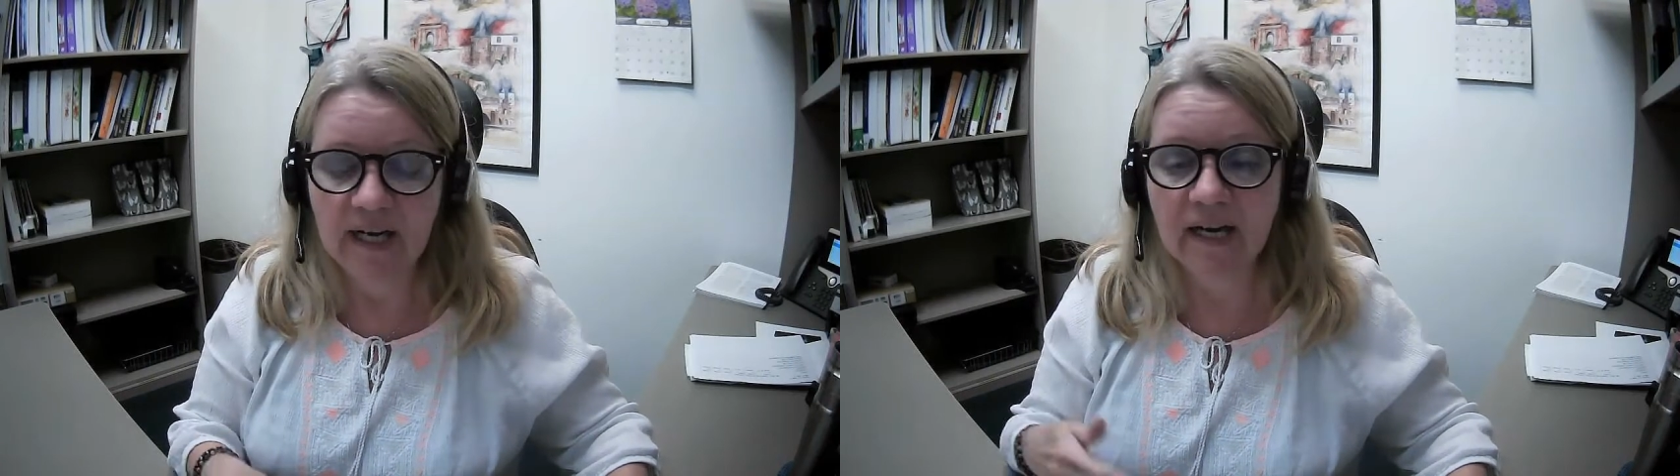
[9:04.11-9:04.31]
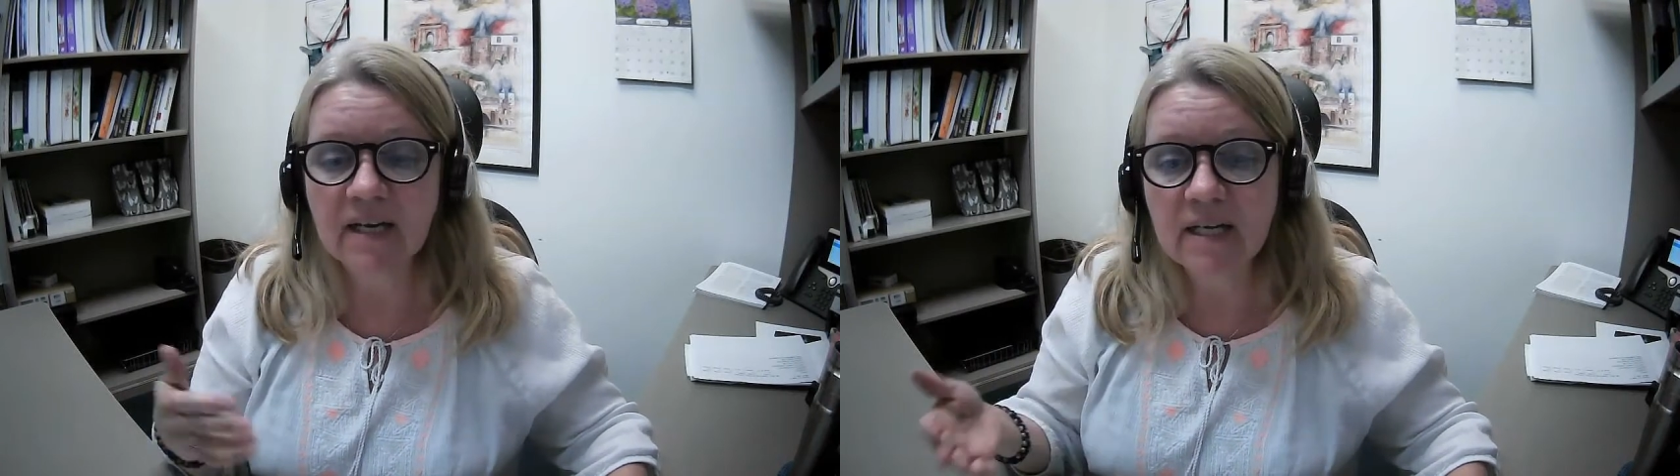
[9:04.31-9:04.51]

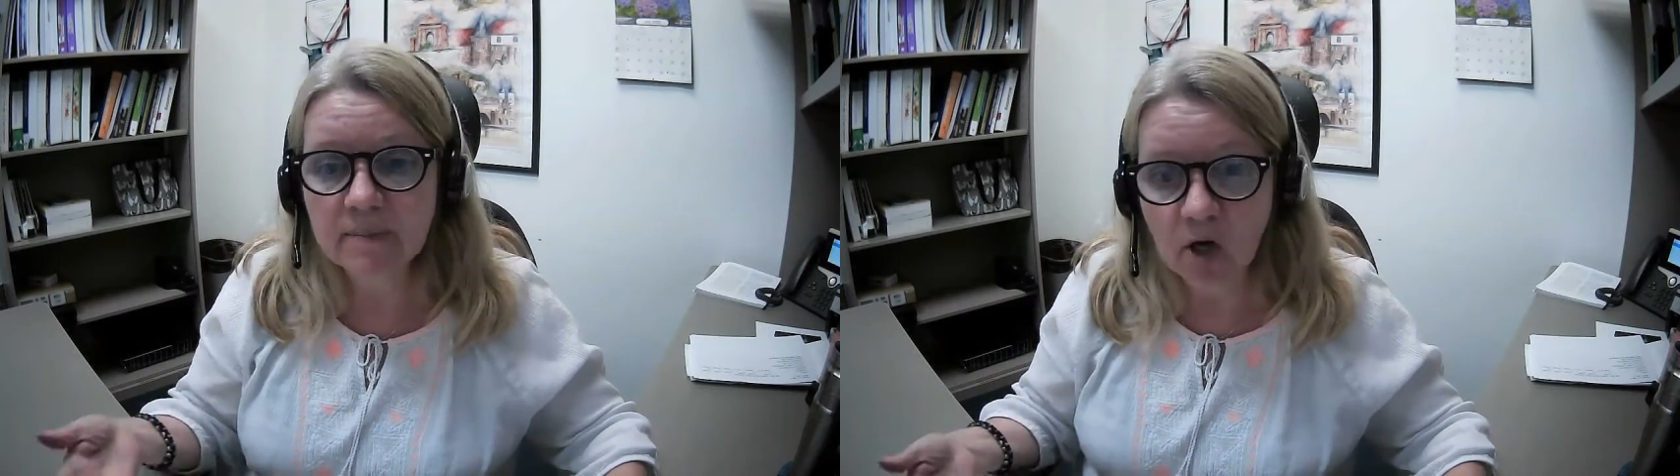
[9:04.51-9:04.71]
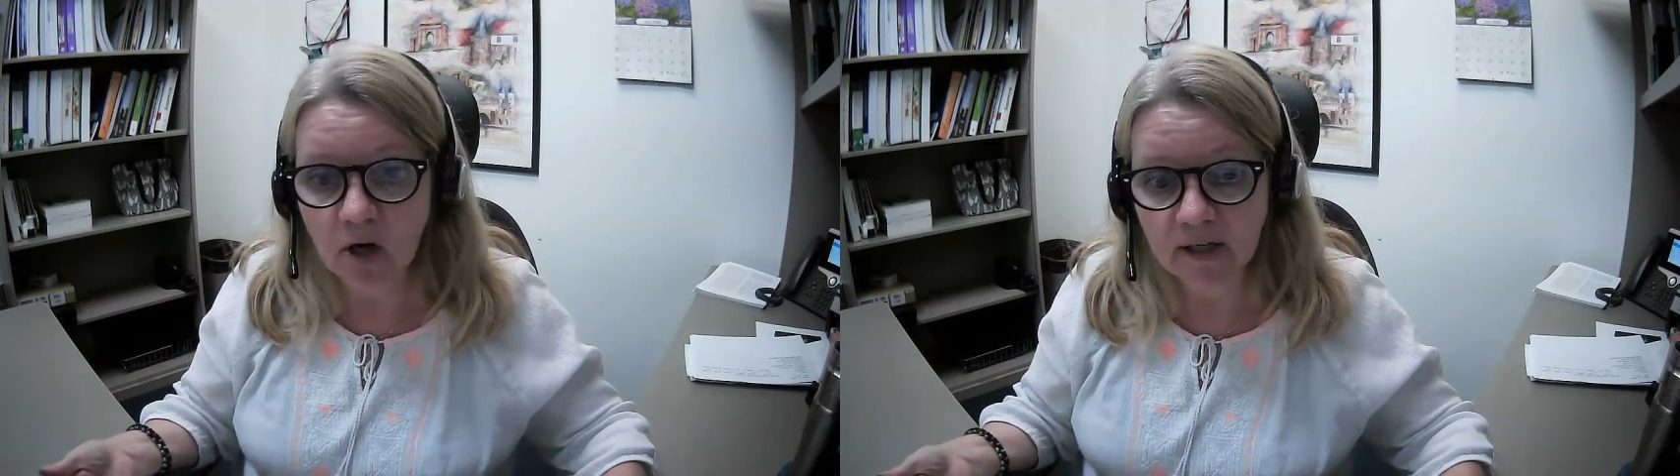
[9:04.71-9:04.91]
And I
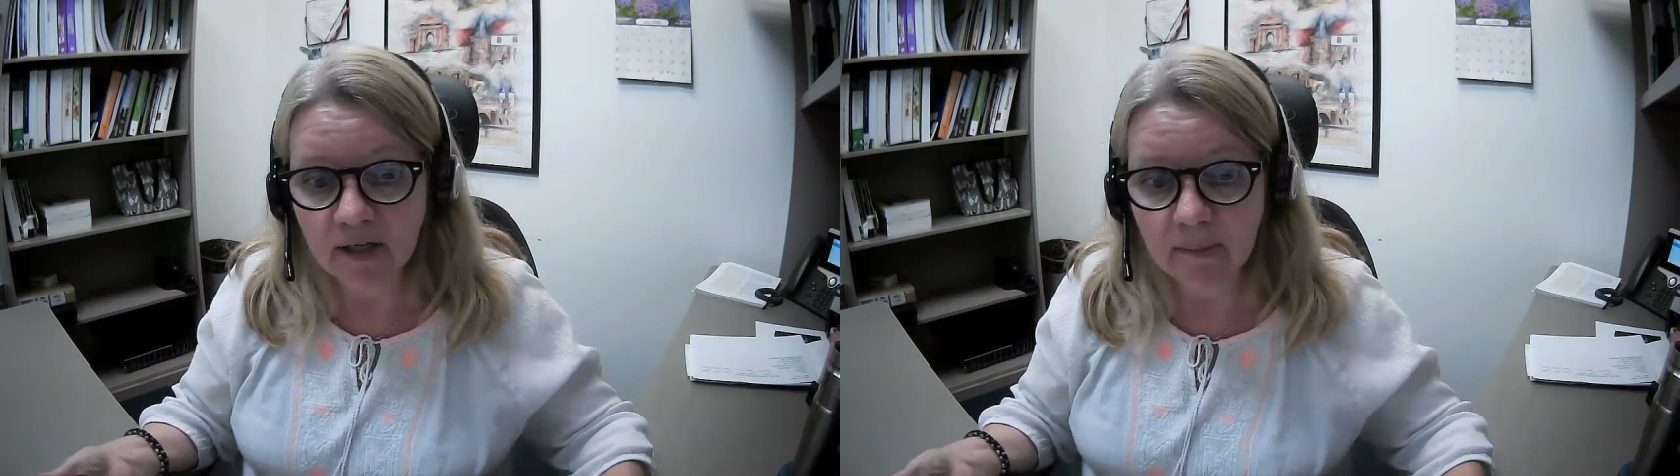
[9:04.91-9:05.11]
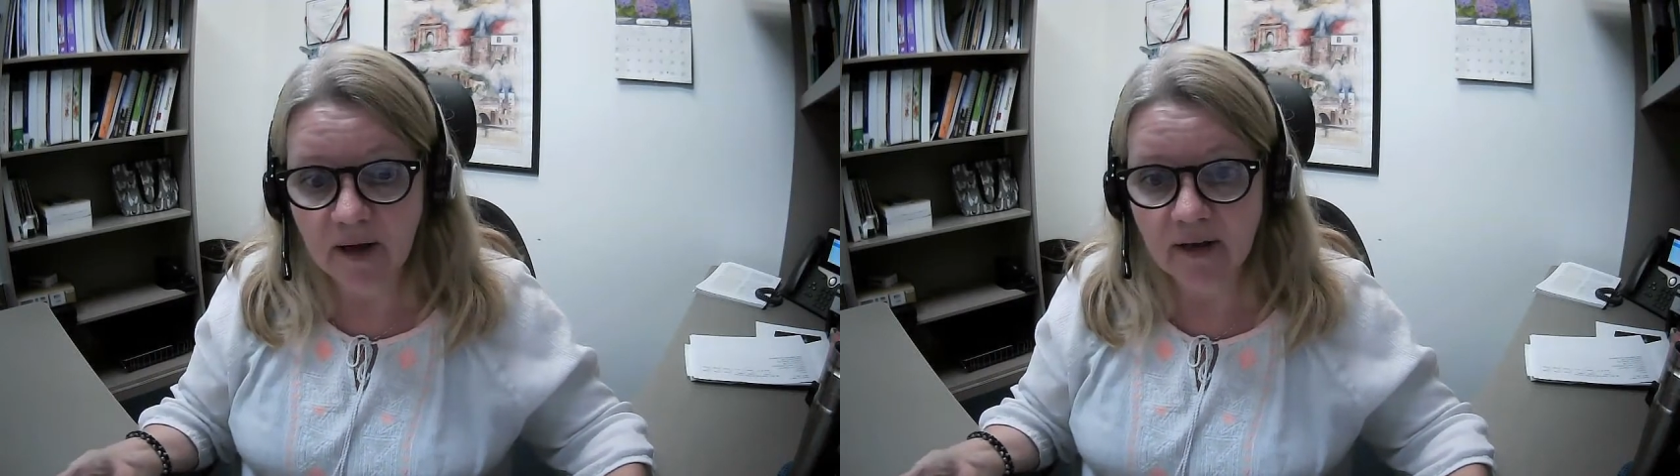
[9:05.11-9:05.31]
keep
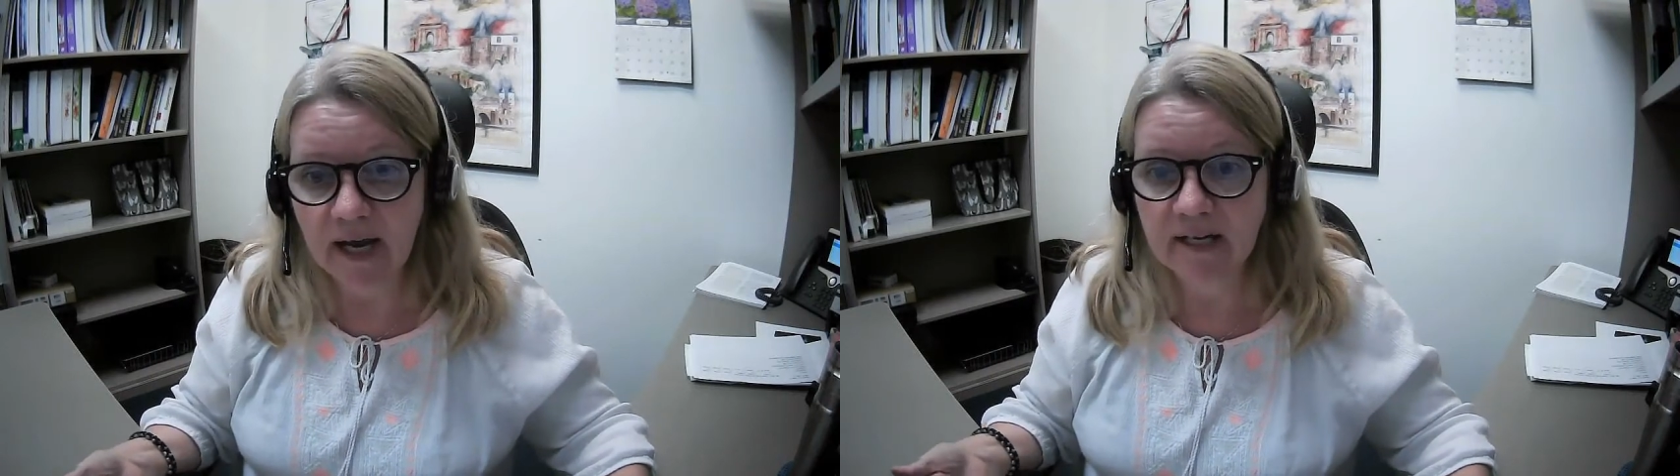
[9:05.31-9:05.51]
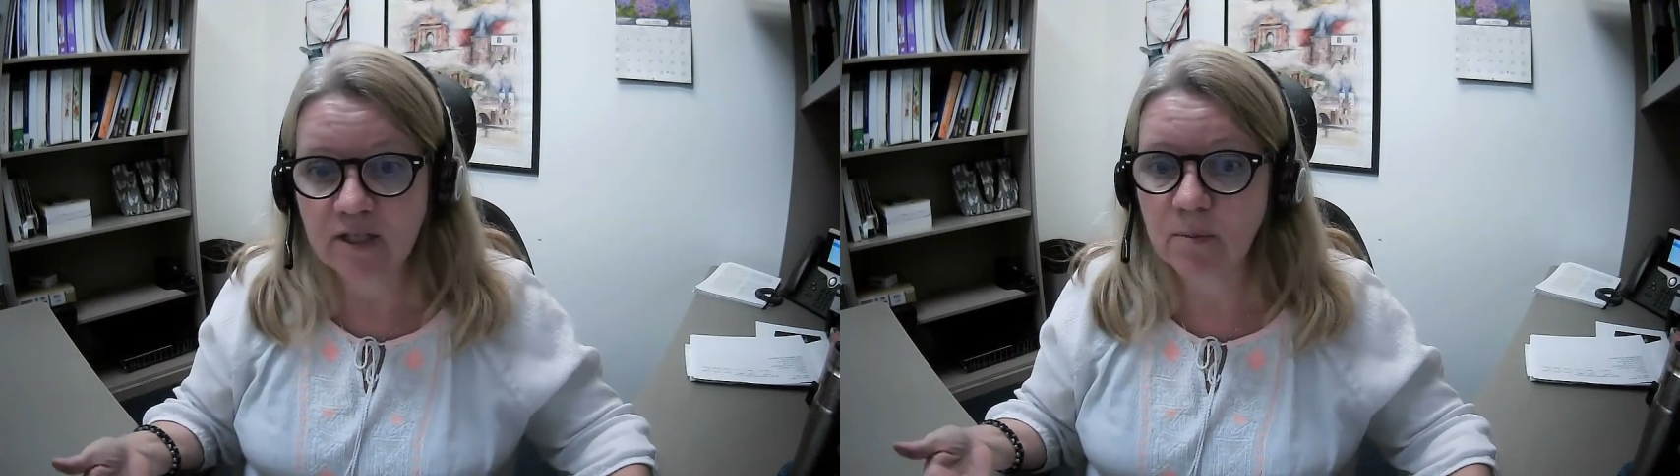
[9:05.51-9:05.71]
talking about
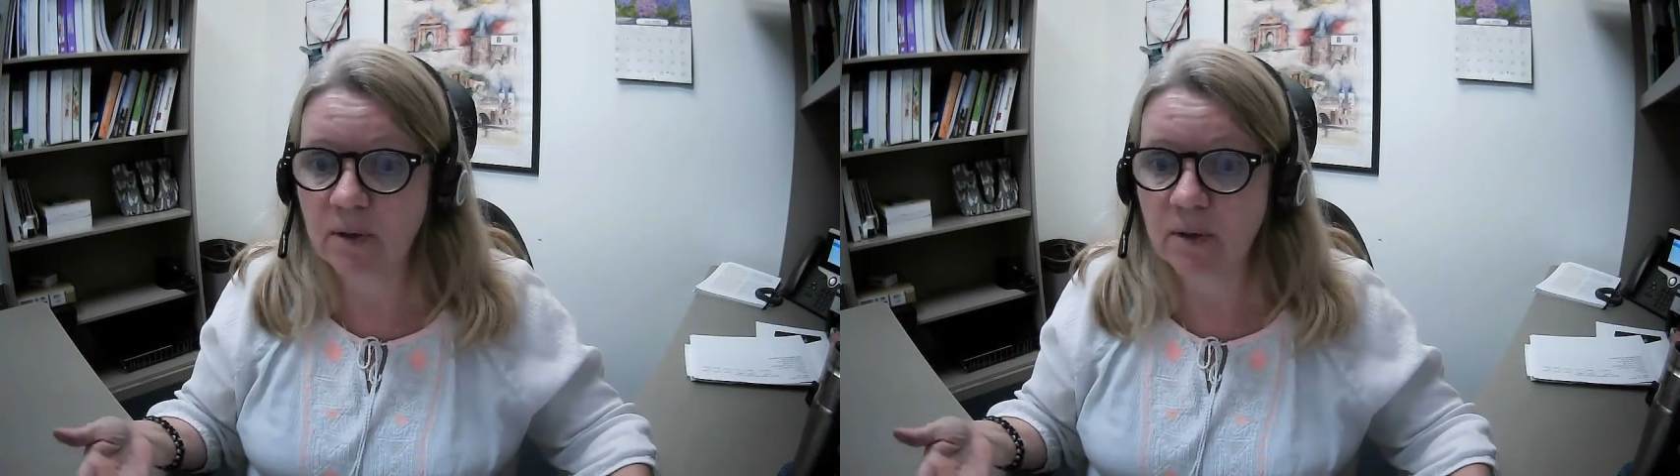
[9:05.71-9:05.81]
cash,